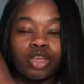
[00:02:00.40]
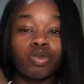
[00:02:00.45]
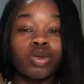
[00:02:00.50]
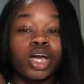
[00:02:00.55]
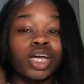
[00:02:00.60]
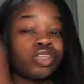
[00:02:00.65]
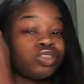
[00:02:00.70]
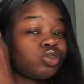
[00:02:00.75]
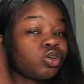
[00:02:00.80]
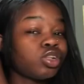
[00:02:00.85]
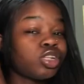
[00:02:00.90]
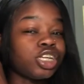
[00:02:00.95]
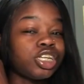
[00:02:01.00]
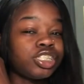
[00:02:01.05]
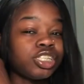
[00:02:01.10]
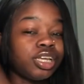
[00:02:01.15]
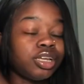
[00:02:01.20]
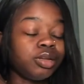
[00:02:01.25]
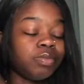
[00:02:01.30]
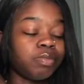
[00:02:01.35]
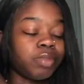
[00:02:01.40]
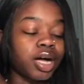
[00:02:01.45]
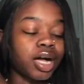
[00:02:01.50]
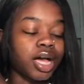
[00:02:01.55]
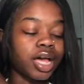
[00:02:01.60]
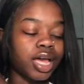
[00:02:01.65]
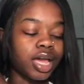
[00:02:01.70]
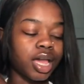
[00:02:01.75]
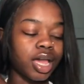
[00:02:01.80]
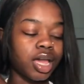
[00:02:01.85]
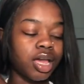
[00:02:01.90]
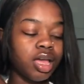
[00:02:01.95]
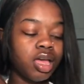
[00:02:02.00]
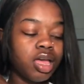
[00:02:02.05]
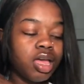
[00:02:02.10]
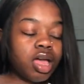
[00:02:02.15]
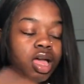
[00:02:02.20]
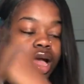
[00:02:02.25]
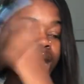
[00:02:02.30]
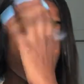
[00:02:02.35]
guys saw this in my
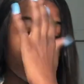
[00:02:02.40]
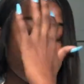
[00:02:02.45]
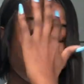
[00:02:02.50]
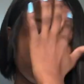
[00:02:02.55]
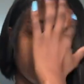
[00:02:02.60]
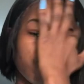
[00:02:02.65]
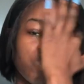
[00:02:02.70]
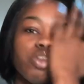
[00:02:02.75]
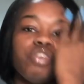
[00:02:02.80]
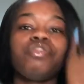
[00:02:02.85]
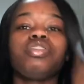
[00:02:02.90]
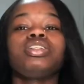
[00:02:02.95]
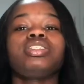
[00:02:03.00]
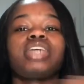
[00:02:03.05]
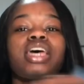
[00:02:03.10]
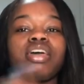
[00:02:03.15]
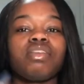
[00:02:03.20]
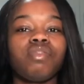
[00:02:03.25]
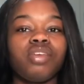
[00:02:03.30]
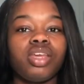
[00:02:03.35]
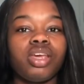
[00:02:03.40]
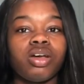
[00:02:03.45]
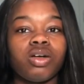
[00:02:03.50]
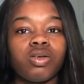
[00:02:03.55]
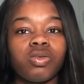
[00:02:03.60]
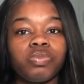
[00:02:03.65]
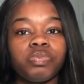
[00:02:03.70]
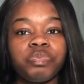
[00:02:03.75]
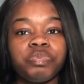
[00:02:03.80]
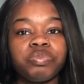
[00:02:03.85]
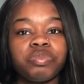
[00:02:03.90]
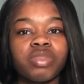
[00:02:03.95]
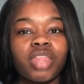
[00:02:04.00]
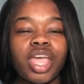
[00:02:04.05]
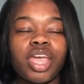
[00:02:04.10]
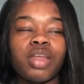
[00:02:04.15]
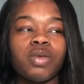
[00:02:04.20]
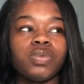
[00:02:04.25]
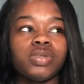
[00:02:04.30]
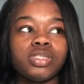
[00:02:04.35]
boyfriend tag video,
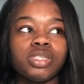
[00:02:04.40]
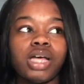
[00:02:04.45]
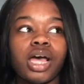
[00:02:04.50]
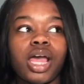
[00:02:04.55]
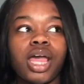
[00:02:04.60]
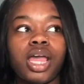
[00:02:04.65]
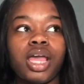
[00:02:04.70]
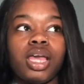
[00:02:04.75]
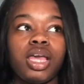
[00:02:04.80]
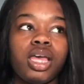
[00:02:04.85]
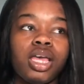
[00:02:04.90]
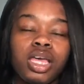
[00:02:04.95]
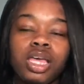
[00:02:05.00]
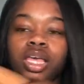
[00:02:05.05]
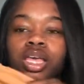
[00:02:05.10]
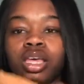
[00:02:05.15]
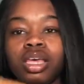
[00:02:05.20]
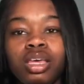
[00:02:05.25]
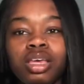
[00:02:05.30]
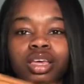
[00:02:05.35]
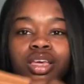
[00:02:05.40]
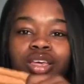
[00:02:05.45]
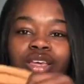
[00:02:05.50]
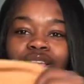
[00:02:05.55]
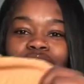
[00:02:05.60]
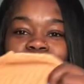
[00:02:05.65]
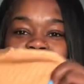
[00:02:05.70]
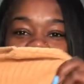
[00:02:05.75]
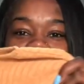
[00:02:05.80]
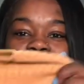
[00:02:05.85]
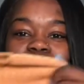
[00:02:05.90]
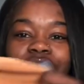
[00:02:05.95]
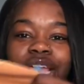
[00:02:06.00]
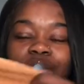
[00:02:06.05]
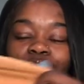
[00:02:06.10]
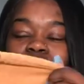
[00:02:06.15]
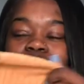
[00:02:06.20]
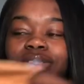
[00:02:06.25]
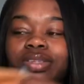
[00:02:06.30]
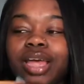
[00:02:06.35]
and it was like, you know, like, it
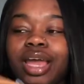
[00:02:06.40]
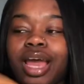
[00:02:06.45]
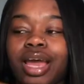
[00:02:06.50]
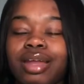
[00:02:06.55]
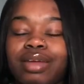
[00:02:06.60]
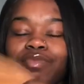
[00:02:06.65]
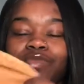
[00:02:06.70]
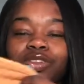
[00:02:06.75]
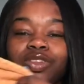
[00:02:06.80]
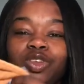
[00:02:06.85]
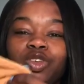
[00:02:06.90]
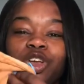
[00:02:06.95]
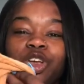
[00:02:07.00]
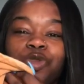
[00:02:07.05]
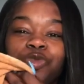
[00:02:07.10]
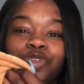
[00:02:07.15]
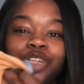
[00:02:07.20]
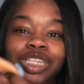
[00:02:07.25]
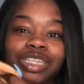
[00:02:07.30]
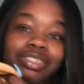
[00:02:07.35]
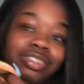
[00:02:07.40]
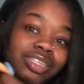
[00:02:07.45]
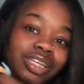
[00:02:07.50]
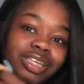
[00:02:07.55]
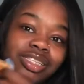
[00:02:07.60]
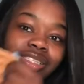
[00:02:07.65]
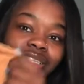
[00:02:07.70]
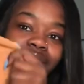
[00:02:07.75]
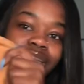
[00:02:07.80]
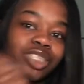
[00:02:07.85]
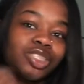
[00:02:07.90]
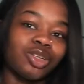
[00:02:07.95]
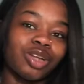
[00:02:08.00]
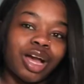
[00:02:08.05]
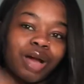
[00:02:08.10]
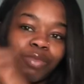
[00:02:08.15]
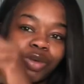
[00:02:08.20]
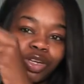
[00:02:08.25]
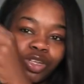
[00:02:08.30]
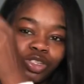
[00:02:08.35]
was like, you didn't really see it, so now
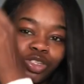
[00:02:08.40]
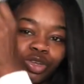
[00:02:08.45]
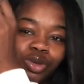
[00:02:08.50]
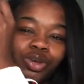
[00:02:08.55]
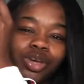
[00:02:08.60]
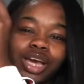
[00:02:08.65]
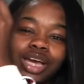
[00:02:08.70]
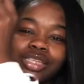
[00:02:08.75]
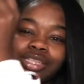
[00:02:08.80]
I'm gonna show you guys